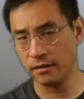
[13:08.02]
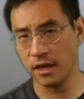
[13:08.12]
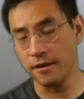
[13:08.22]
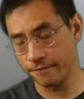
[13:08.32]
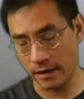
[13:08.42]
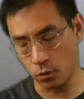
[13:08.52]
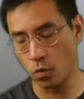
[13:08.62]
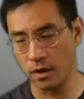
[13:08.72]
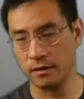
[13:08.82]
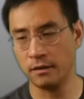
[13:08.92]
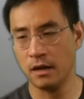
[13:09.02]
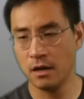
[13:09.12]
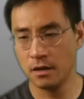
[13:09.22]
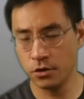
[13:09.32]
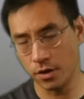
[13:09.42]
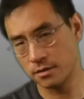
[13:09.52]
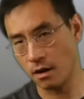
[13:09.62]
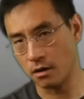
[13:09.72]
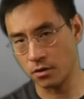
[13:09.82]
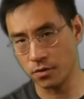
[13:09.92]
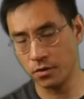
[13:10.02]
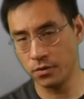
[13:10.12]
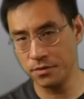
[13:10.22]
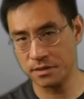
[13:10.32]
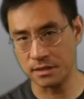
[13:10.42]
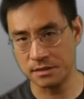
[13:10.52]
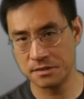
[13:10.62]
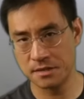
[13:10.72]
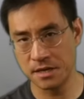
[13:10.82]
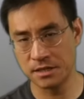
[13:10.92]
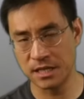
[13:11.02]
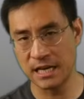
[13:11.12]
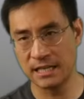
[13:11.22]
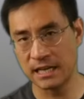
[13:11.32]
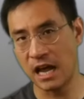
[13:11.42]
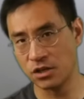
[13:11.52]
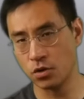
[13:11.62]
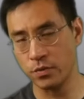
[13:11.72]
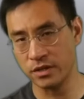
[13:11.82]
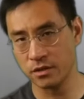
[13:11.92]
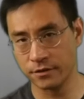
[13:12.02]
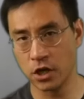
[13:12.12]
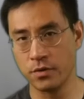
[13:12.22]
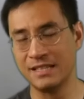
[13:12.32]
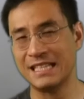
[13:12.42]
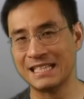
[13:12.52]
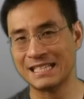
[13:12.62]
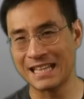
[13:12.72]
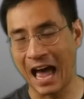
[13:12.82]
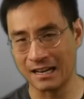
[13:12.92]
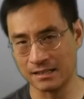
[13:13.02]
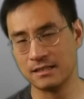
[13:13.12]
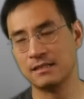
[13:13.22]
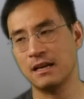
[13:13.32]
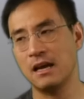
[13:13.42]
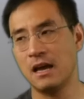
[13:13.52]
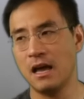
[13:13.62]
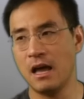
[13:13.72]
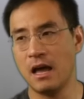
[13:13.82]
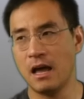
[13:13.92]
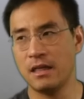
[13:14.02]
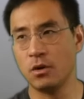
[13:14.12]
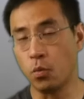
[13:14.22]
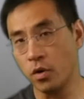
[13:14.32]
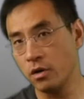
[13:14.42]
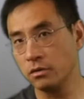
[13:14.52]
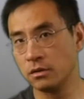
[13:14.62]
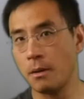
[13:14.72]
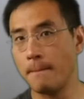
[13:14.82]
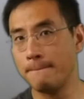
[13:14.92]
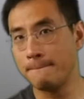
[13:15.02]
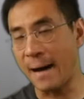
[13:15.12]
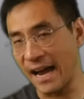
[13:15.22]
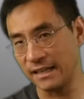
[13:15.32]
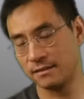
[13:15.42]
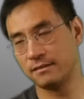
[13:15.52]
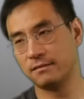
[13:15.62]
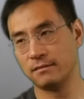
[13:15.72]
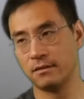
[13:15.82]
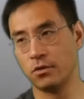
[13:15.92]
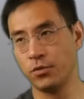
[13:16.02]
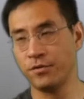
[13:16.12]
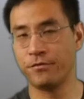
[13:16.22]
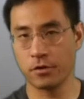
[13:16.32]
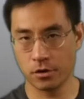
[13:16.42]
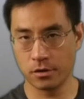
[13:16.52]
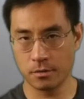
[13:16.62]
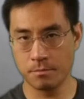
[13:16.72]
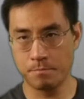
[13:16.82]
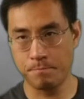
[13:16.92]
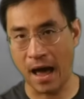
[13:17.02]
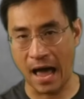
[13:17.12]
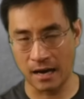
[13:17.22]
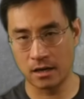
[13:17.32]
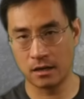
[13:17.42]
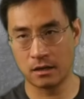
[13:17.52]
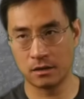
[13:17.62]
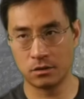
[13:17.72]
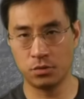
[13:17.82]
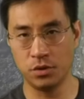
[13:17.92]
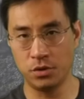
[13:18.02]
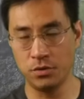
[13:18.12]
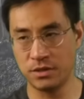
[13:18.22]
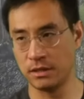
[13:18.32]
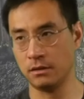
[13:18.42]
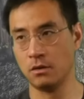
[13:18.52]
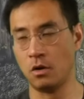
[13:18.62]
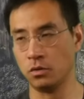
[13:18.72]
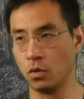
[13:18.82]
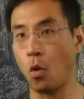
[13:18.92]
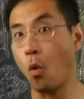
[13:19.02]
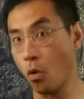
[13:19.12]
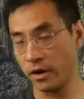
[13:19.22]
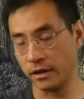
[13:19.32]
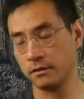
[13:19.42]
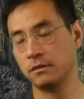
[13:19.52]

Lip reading: If and when US dollar loses its international reserve currency status, the world might revert back to using or hoarding